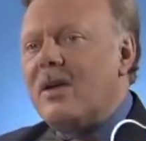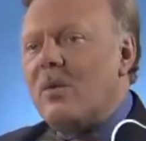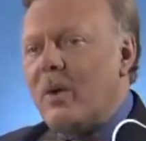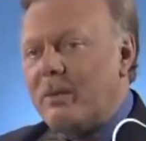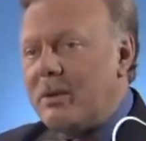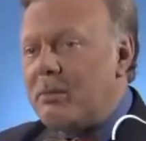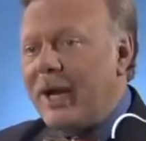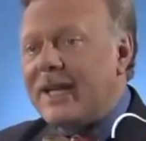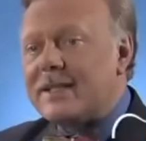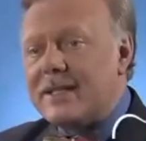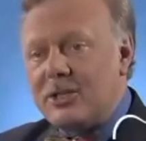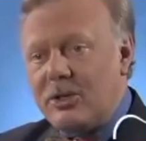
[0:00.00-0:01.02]
When we
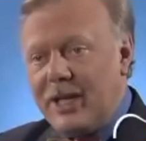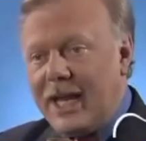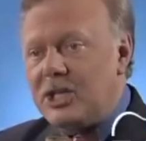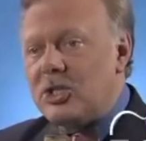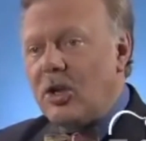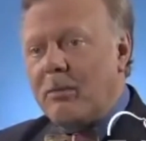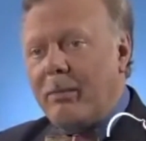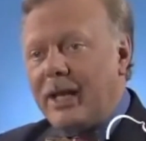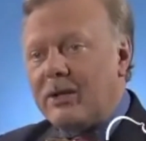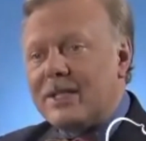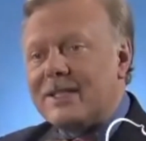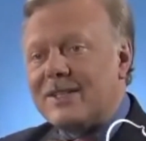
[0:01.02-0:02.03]
practice intonation on
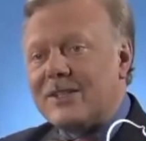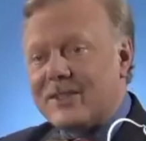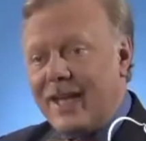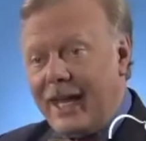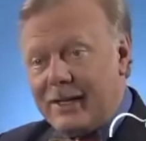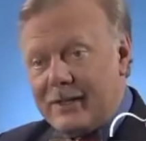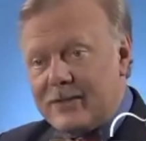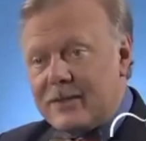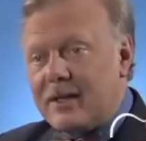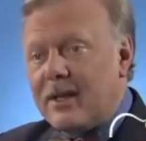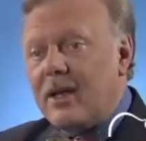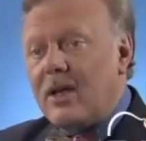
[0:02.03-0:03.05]
melodies and scales,
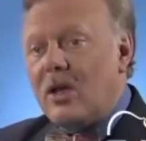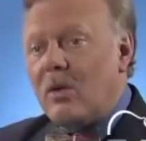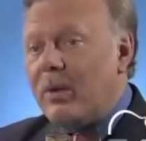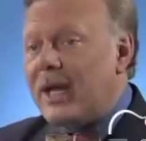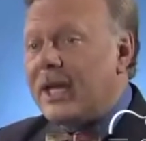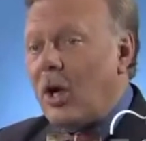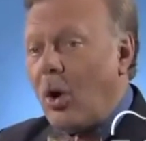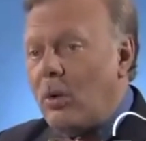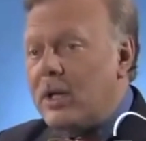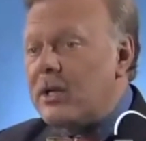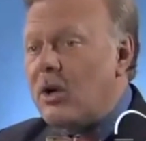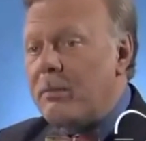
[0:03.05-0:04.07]
we can
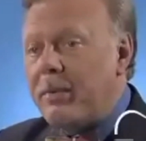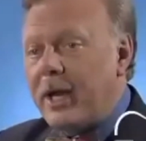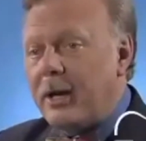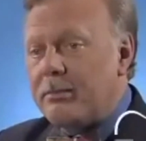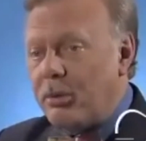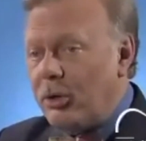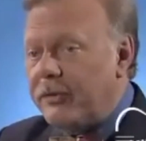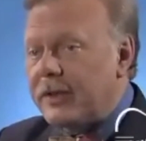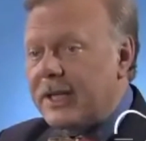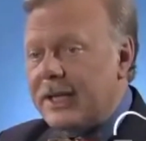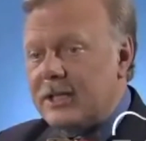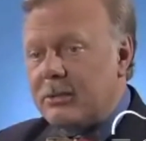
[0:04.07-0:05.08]
only compare
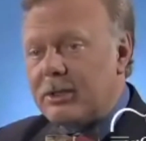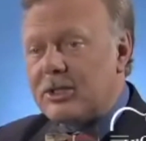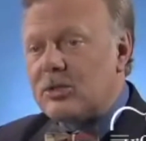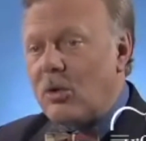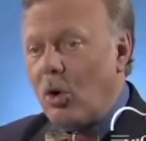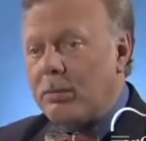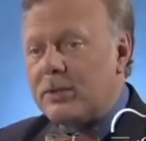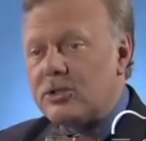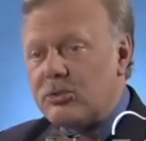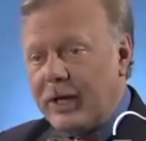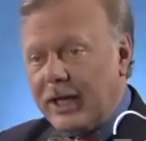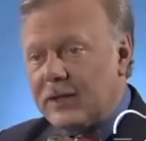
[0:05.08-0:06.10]
perfect intervals to open
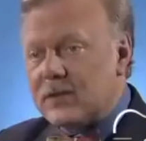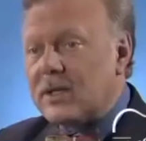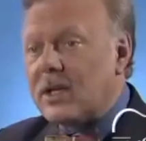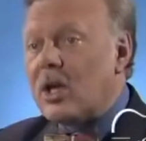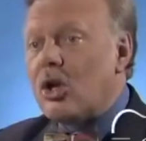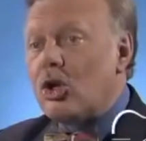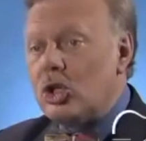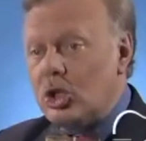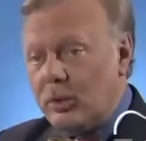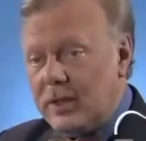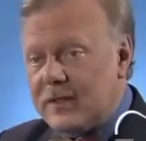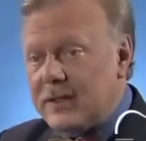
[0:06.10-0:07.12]
strings,
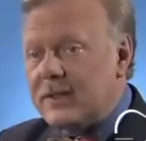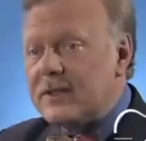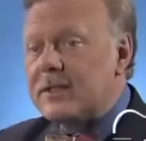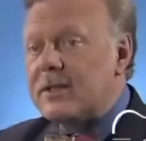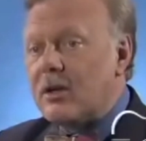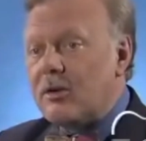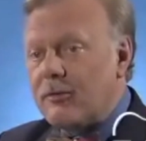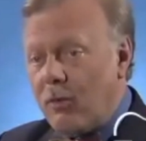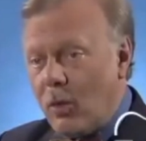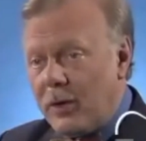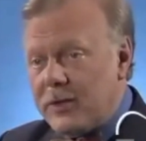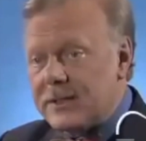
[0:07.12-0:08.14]
unisons,
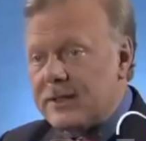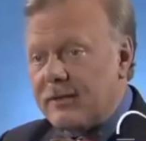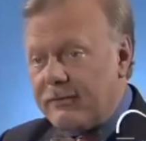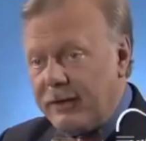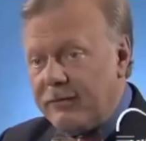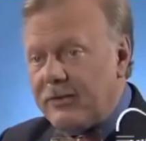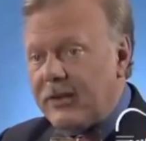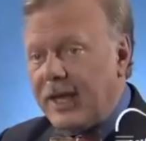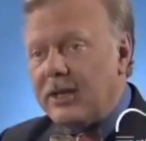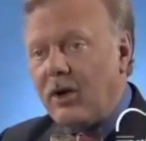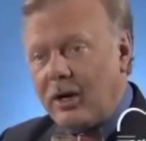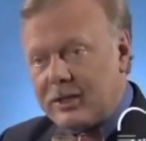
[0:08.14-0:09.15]
fourths, fifths,
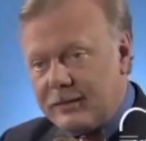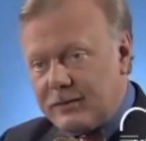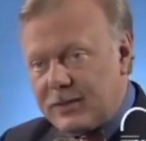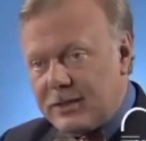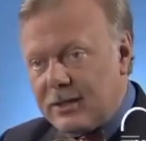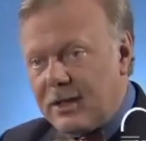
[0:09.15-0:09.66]
and octaves.